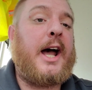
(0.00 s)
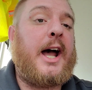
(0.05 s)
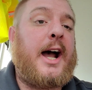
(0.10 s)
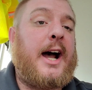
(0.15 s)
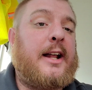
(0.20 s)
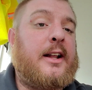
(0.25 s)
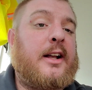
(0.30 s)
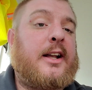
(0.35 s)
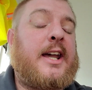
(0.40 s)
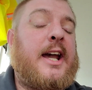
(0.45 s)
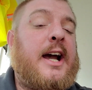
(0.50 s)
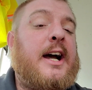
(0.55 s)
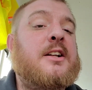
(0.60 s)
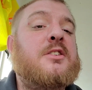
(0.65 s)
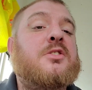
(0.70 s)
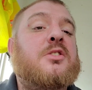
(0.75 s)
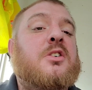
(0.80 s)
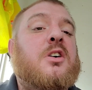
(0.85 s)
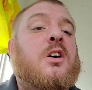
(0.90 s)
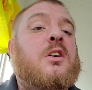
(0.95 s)
And a
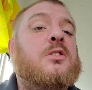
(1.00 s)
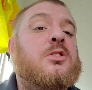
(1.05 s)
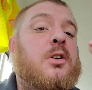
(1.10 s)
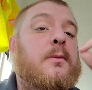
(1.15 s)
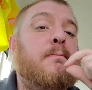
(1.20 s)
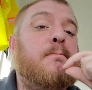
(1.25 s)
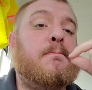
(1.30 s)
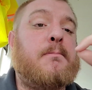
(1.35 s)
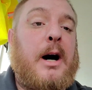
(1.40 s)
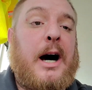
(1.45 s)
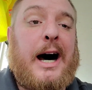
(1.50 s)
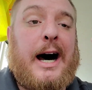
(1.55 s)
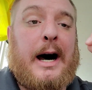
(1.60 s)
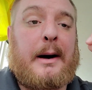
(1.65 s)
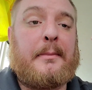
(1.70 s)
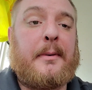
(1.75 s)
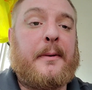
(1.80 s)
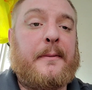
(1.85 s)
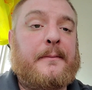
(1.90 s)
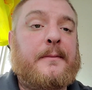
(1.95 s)
cancel culture
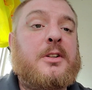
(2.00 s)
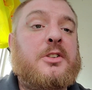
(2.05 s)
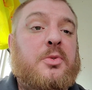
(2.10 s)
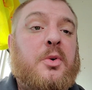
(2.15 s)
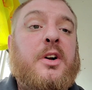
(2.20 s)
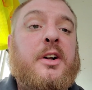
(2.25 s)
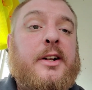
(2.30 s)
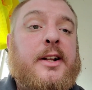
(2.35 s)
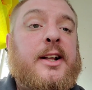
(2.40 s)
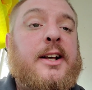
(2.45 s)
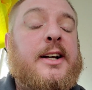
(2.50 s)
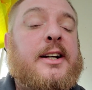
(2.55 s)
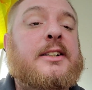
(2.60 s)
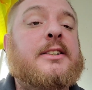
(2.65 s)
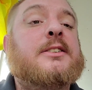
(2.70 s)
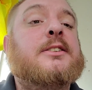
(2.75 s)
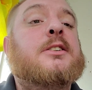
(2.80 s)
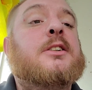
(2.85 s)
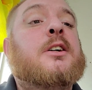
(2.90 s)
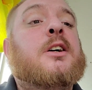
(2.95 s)
mob is what it
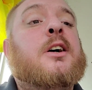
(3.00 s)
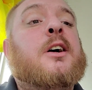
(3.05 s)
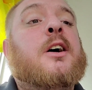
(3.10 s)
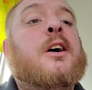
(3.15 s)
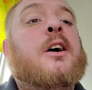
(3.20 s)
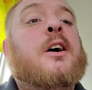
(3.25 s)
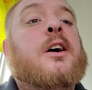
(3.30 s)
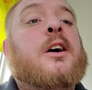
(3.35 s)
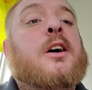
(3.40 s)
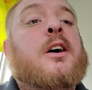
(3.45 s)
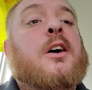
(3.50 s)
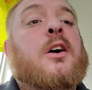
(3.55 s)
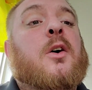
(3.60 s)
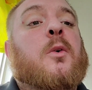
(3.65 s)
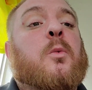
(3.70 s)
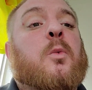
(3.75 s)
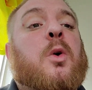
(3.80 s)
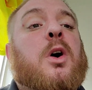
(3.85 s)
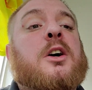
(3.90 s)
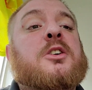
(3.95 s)
is.
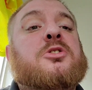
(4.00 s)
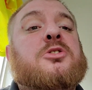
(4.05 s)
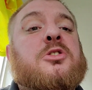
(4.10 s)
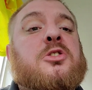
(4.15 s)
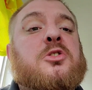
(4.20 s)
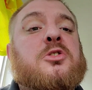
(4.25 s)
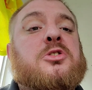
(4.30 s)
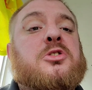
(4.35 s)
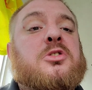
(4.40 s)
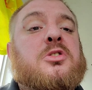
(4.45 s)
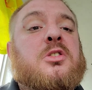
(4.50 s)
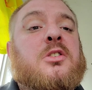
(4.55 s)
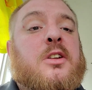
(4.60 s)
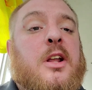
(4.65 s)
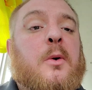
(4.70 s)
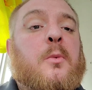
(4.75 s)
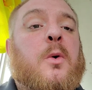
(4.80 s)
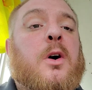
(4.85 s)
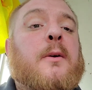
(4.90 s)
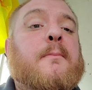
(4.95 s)
Wants you to
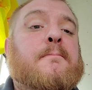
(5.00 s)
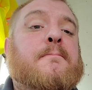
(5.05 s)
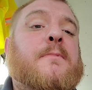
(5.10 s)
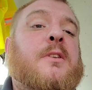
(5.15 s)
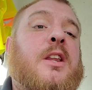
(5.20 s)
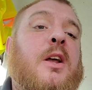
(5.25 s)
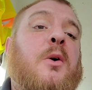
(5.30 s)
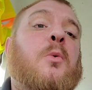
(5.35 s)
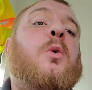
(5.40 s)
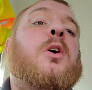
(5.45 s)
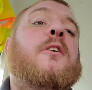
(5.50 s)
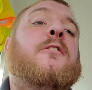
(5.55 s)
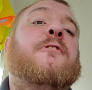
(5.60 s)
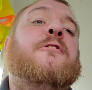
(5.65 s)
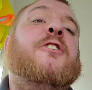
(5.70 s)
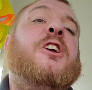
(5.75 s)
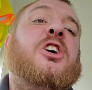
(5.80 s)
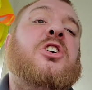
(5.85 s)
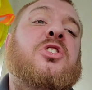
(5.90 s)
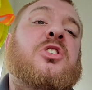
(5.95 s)
they want they want to
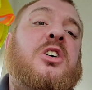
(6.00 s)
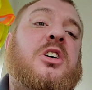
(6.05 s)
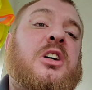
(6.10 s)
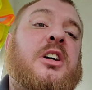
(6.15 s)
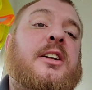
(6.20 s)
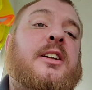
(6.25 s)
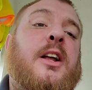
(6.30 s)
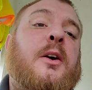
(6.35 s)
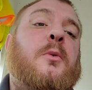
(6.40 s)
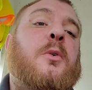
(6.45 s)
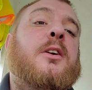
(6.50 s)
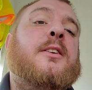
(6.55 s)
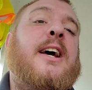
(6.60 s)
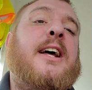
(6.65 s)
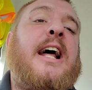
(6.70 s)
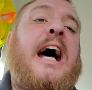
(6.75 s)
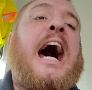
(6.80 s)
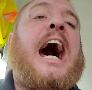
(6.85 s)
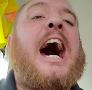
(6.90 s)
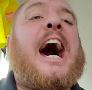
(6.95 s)
feel good. They want
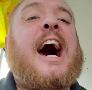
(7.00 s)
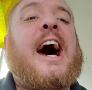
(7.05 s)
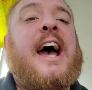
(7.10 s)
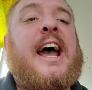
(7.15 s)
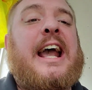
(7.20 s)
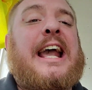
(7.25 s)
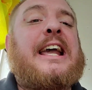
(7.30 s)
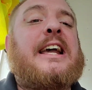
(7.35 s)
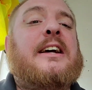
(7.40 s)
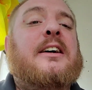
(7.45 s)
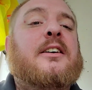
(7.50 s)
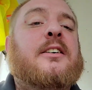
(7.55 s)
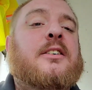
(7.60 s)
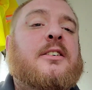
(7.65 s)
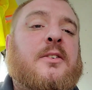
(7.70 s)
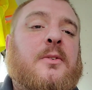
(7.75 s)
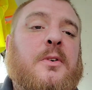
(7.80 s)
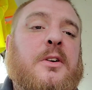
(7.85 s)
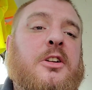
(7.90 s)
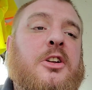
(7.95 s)
that high.
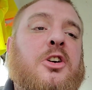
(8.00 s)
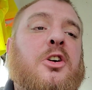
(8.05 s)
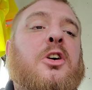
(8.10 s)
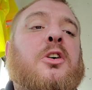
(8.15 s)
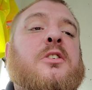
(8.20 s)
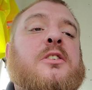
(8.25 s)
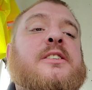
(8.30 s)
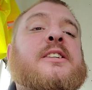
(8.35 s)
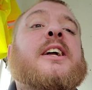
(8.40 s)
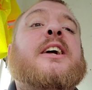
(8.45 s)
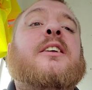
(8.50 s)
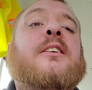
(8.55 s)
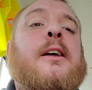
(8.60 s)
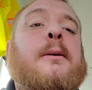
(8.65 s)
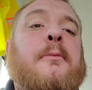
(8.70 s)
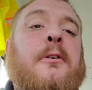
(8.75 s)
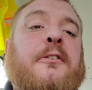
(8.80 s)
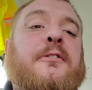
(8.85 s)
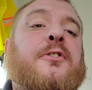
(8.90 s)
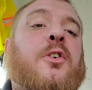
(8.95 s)
When you're kneeling
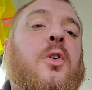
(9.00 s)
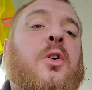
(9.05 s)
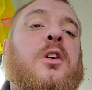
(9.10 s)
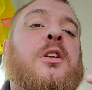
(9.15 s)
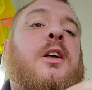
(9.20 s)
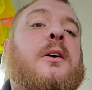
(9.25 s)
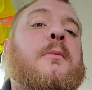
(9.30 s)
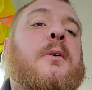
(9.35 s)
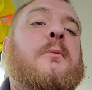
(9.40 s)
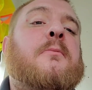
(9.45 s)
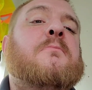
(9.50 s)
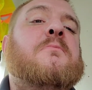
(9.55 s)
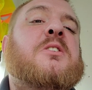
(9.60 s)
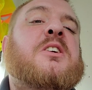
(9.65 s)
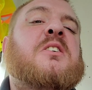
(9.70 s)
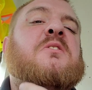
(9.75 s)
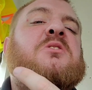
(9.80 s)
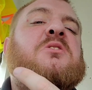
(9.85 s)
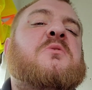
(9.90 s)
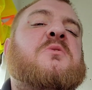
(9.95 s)
before them, and
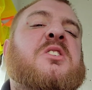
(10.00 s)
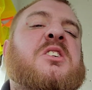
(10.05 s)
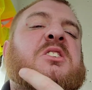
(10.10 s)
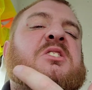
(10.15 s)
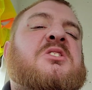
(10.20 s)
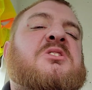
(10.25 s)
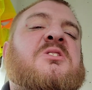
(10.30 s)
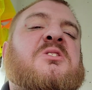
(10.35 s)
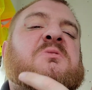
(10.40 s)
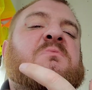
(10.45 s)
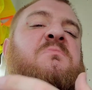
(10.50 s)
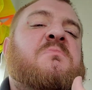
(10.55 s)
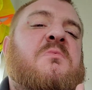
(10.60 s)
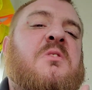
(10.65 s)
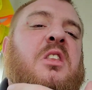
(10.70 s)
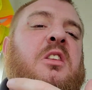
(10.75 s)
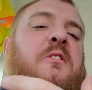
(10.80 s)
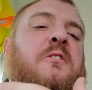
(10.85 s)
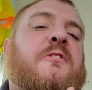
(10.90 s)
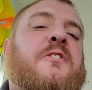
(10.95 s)
gives them this
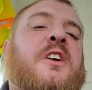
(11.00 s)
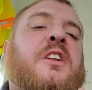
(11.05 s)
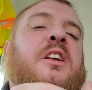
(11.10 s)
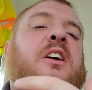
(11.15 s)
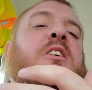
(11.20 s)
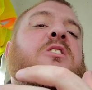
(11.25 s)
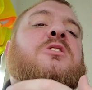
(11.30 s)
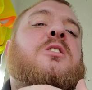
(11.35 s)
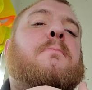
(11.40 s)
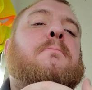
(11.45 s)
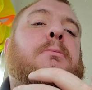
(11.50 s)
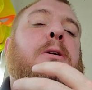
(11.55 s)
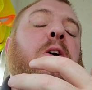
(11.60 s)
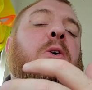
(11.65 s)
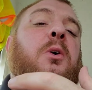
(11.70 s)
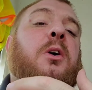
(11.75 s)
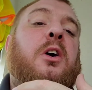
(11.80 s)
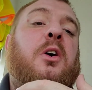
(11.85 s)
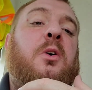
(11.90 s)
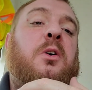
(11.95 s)
the feeling of
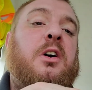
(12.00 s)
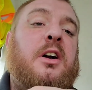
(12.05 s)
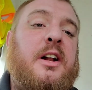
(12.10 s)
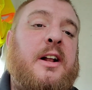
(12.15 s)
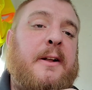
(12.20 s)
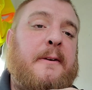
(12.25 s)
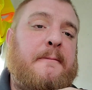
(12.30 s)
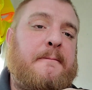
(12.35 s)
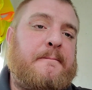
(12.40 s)
superiority.